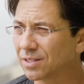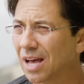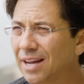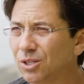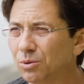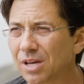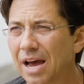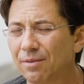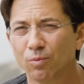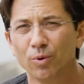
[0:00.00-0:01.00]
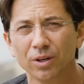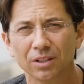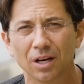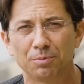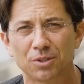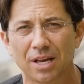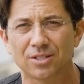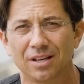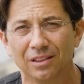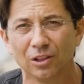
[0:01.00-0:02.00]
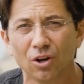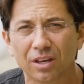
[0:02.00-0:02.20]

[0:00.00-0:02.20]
things I do is I really obsess on